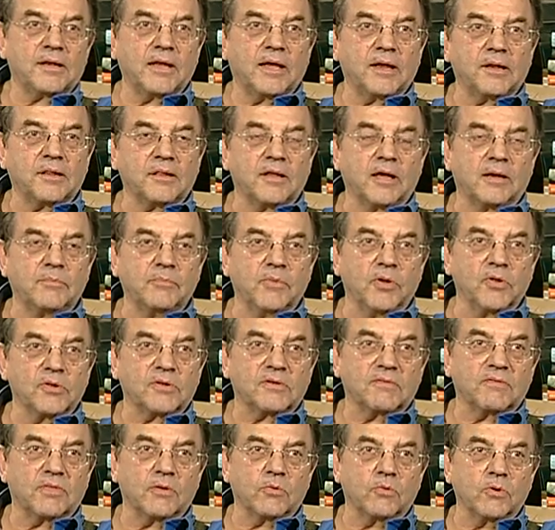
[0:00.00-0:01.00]
States had
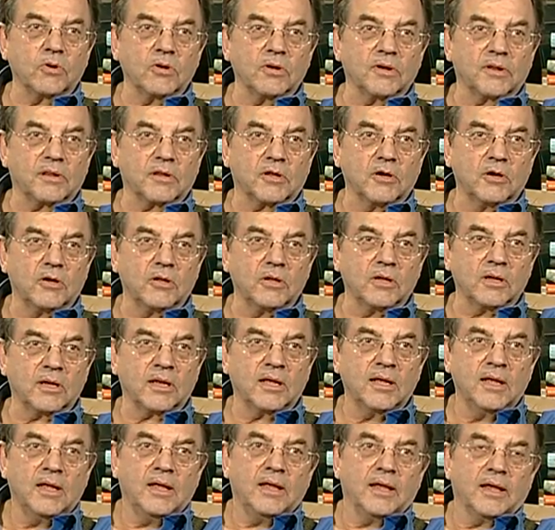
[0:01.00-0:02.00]
most of the world's
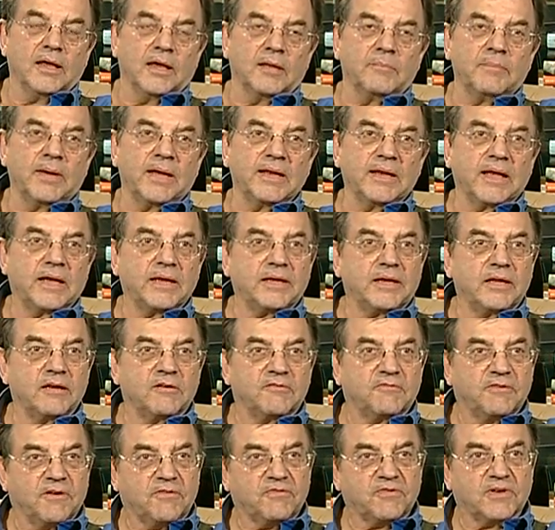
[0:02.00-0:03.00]
gold. And by
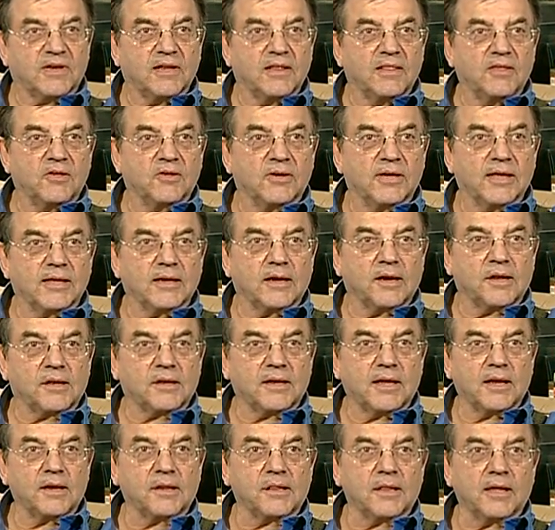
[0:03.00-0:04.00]
1950, the United
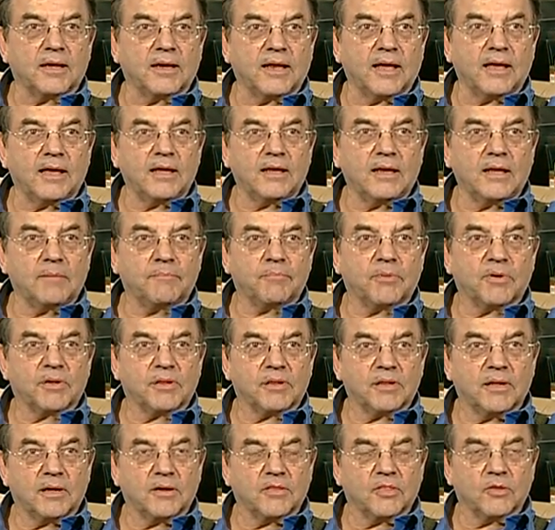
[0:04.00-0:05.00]
States had
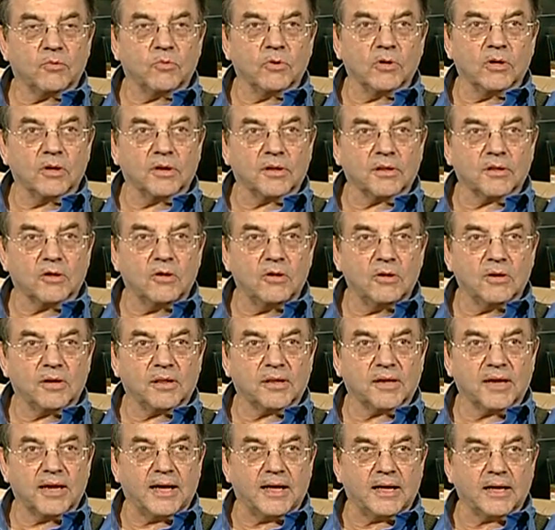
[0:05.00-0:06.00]
80% of the world's
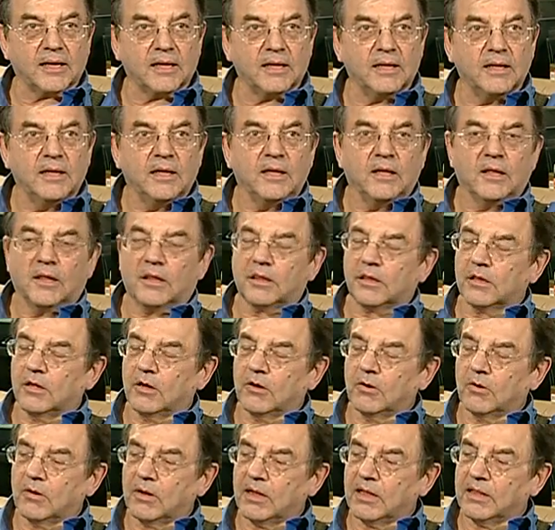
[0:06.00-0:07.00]
gold stock.
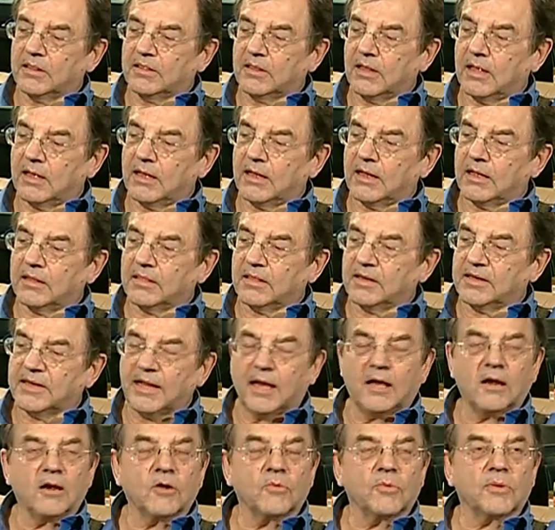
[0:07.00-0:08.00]
So the
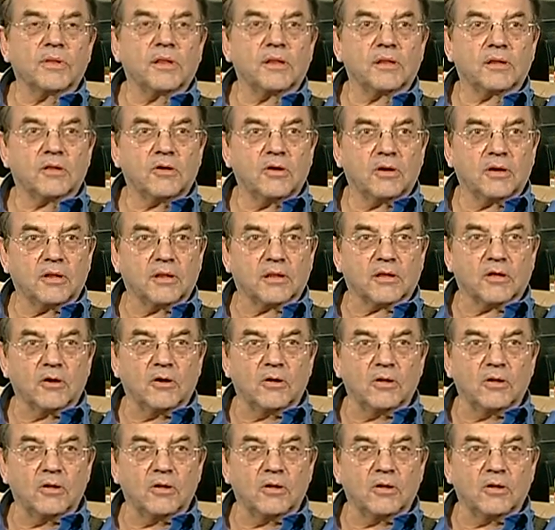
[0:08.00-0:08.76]
dollar was as good as